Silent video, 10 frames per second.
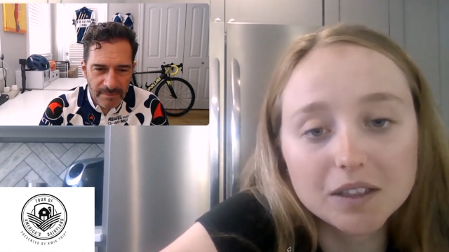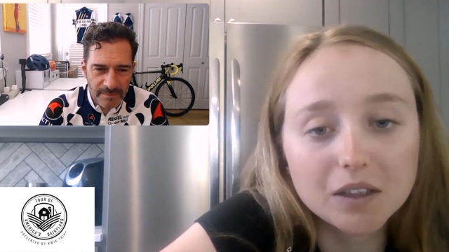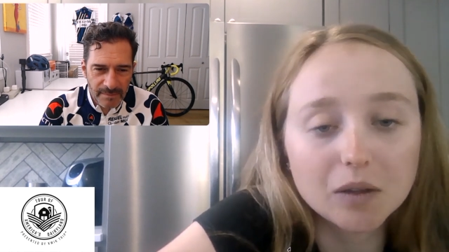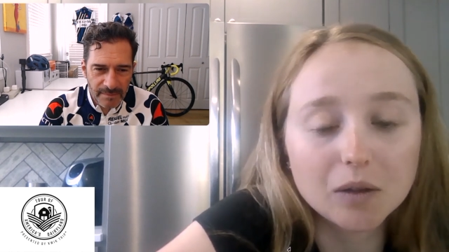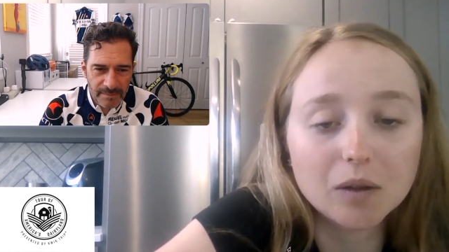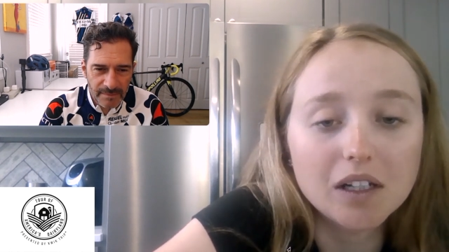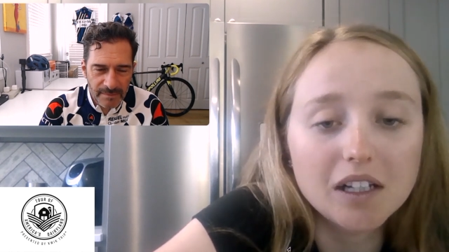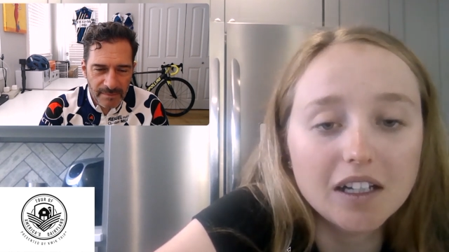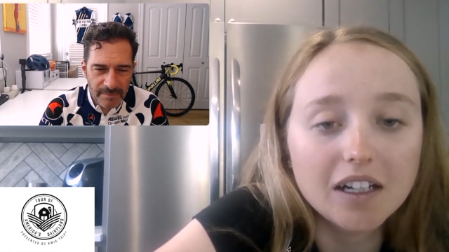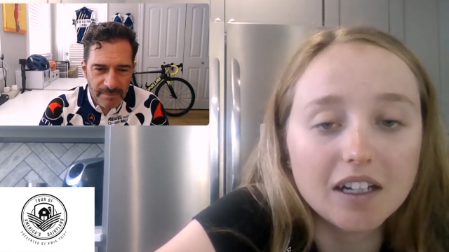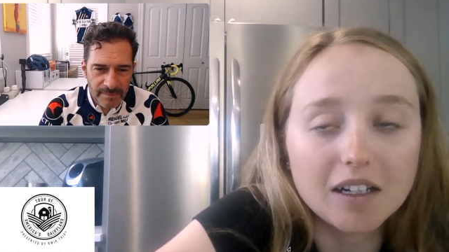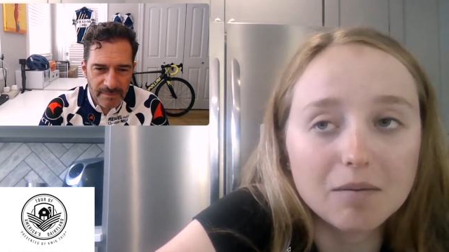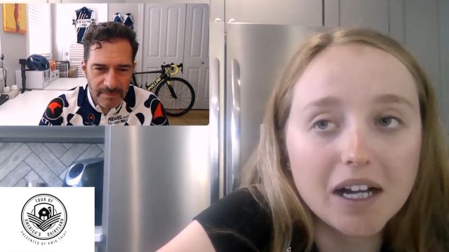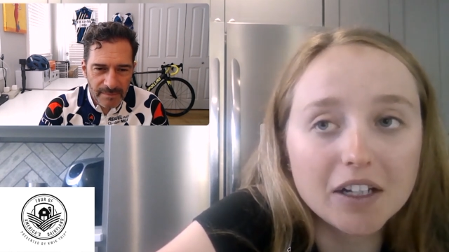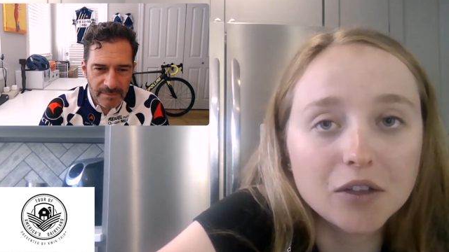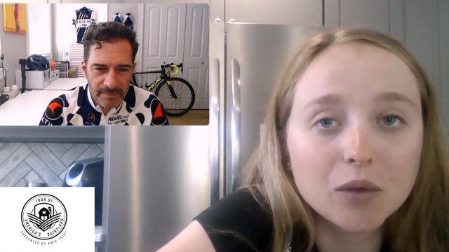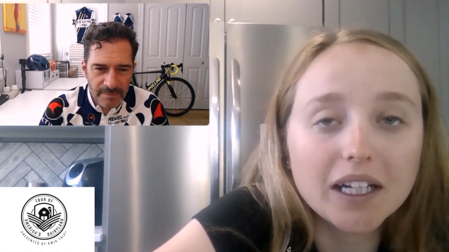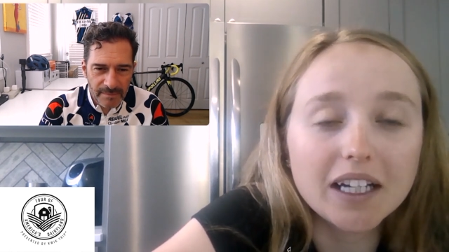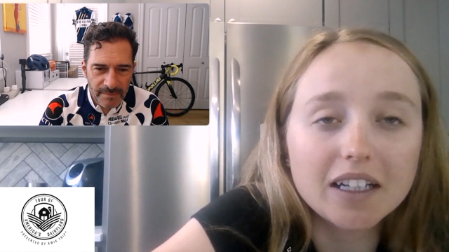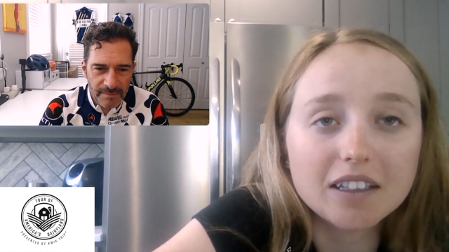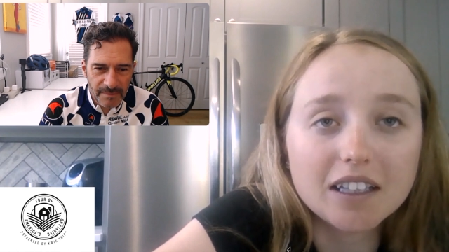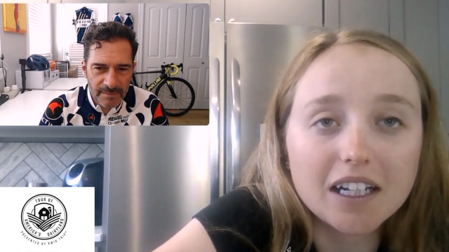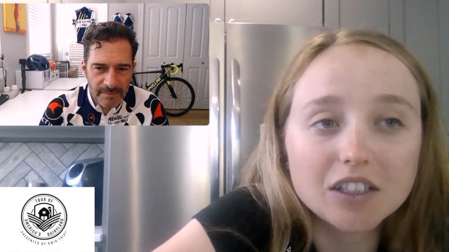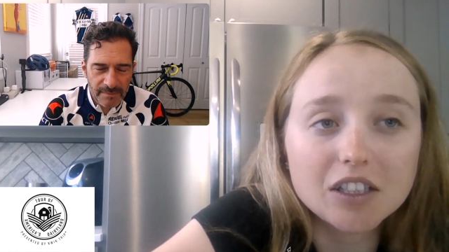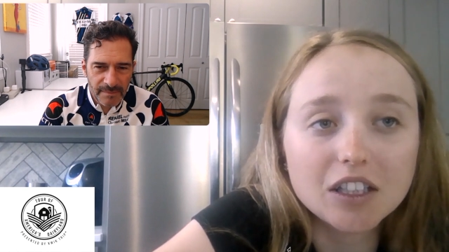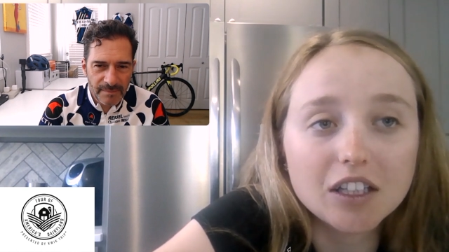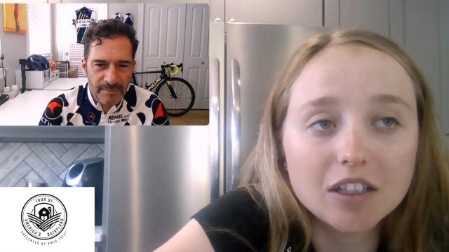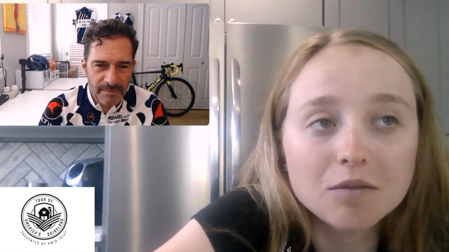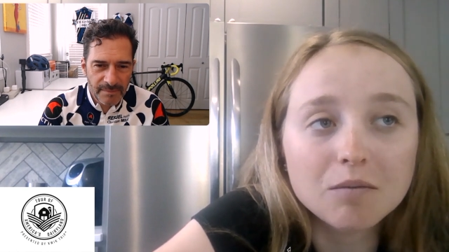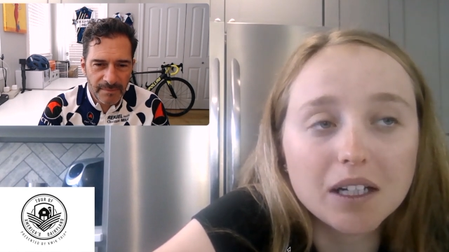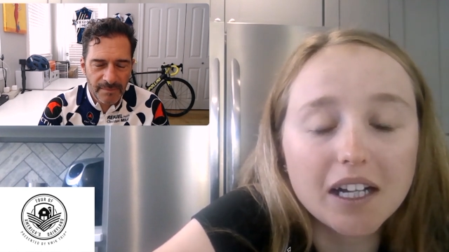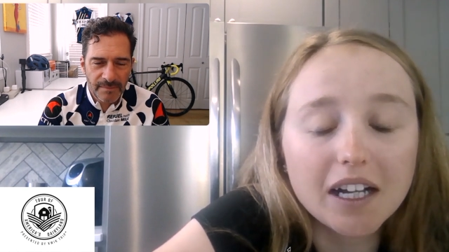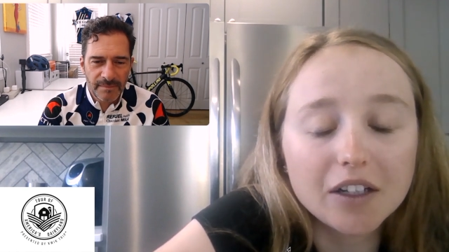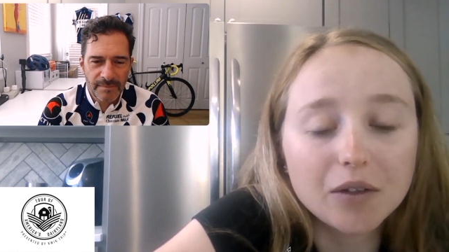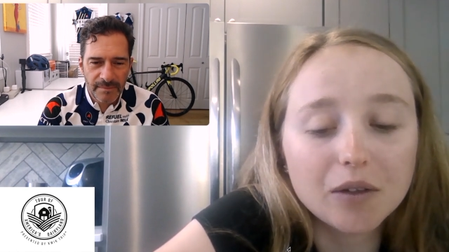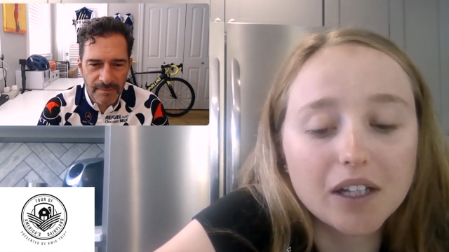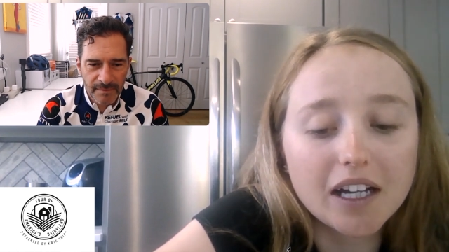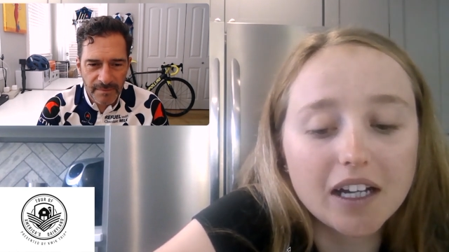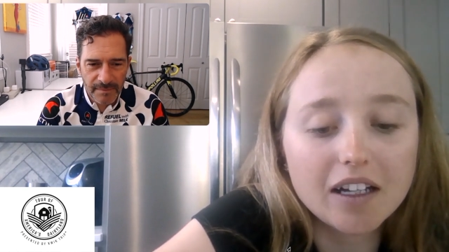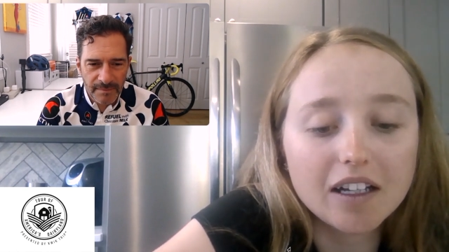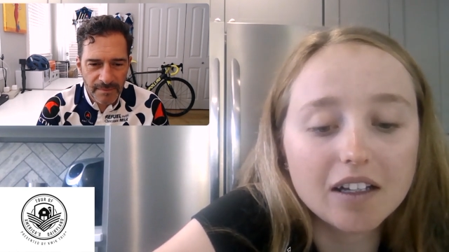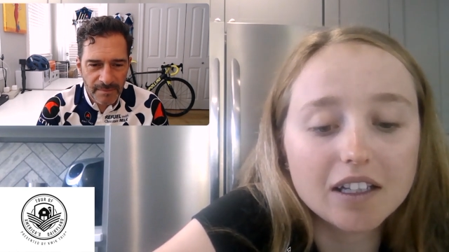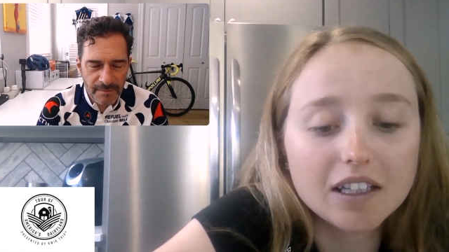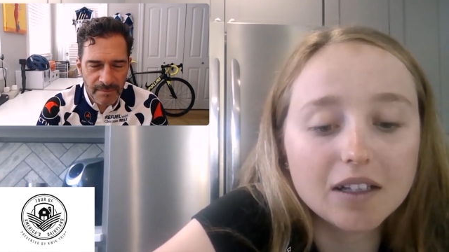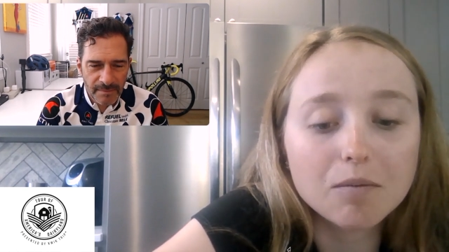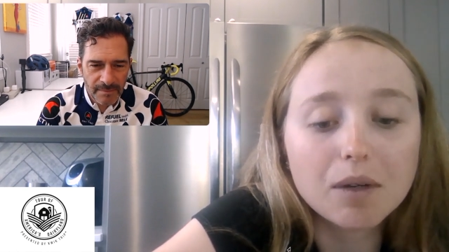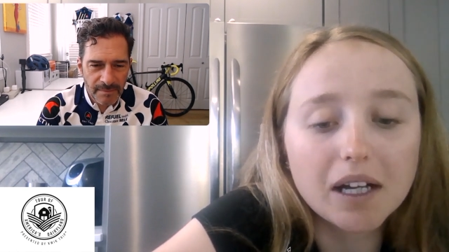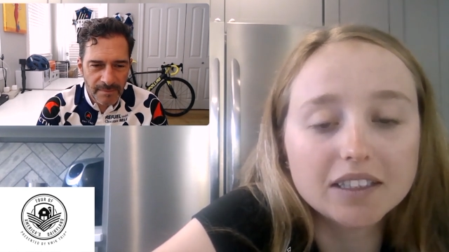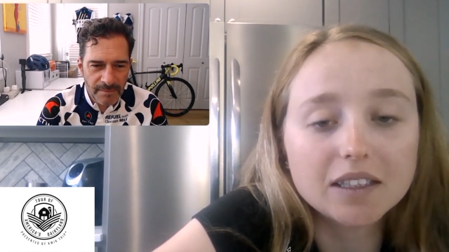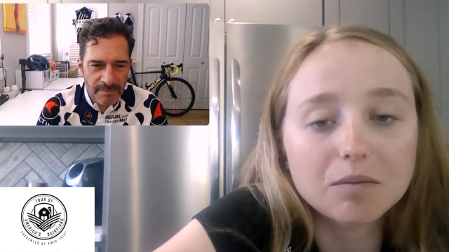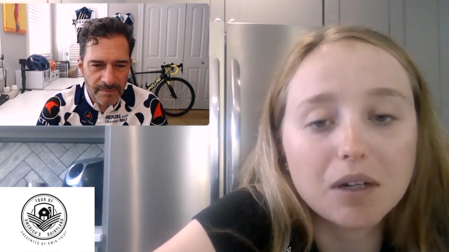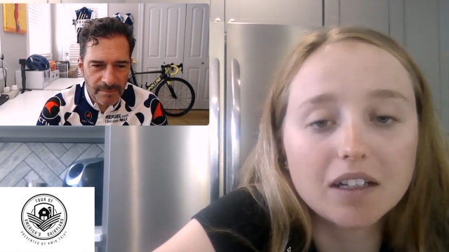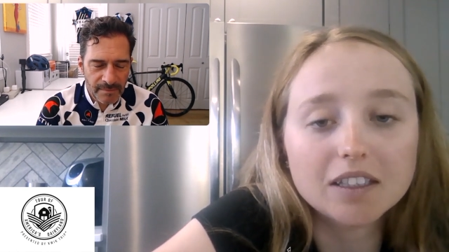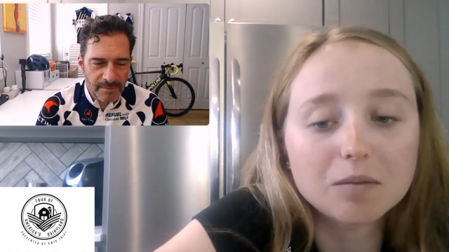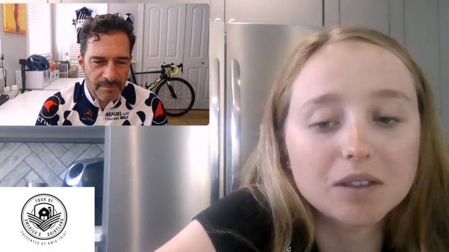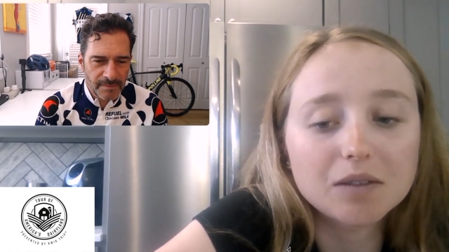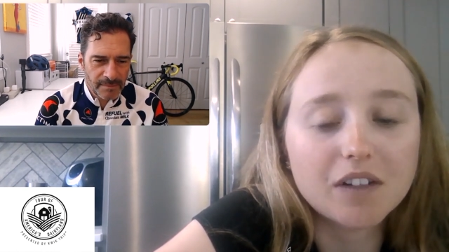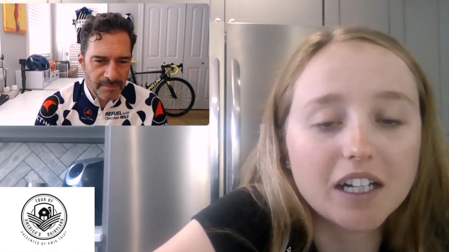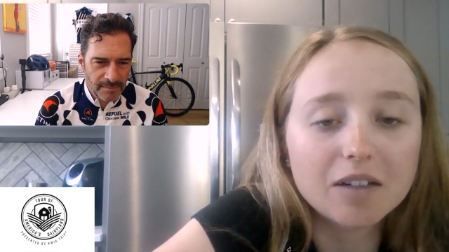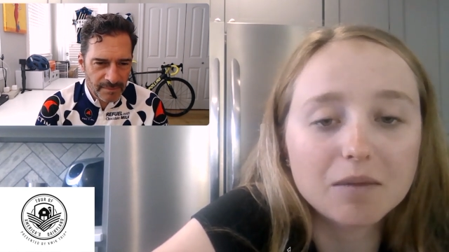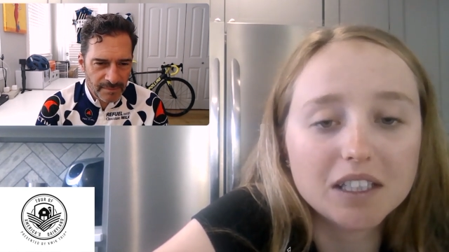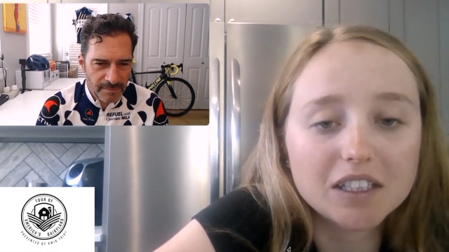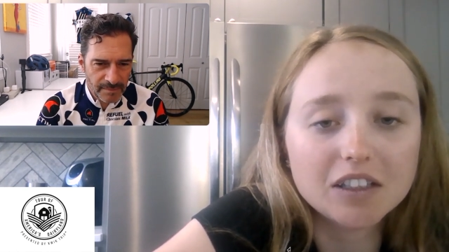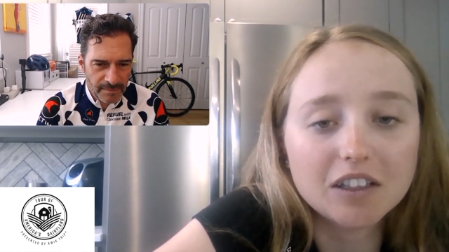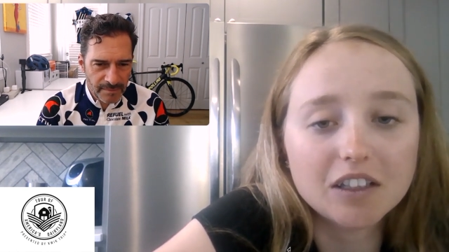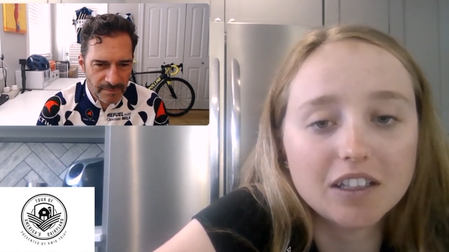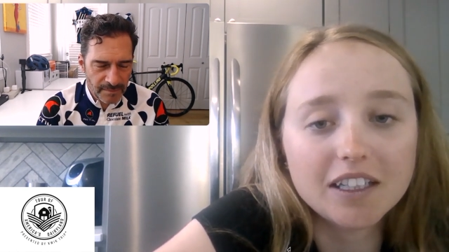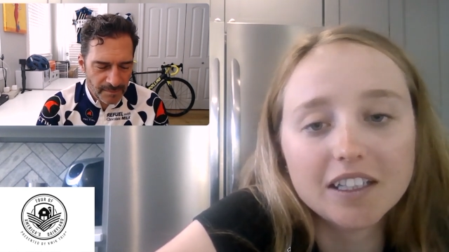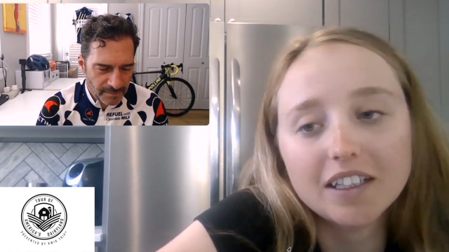Speaker 1: So I knew I had a lot to learn, but I knew that the best possible environment to learn in